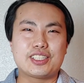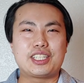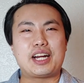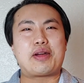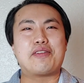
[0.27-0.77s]
so
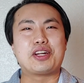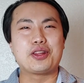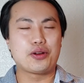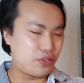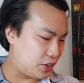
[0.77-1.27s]
today we have
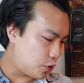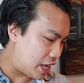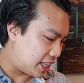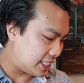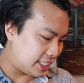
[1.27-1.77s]
another review,
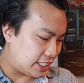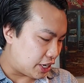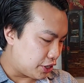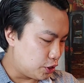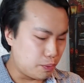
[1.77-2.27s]
and this is
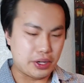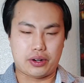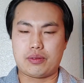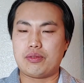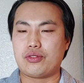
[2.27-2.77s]
a new
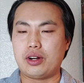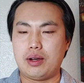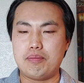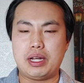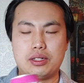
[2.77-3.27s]
beer
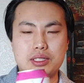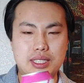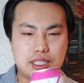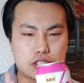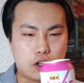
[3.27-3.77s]
from Bells.
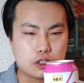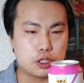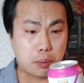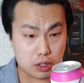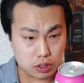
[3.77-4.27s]
This is called
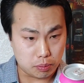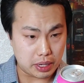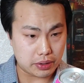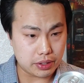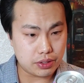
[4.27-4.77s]

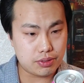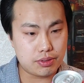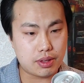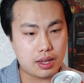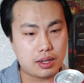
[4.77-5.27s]
Sparkleberry. This
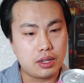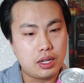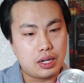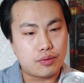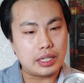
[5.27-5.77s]
is a
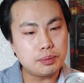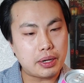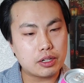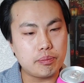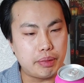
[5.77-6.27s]

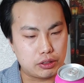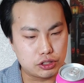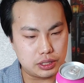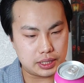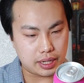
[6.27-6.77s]
raspberry
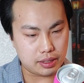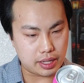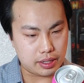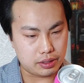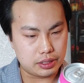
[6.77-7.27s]
Belgian style
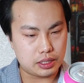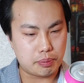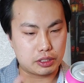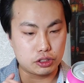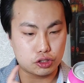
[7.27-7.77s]
ale. It's a
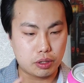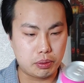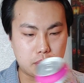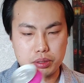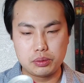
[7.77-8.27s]
Belgian
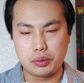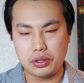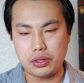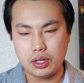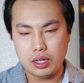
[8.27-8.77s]
triple brewed with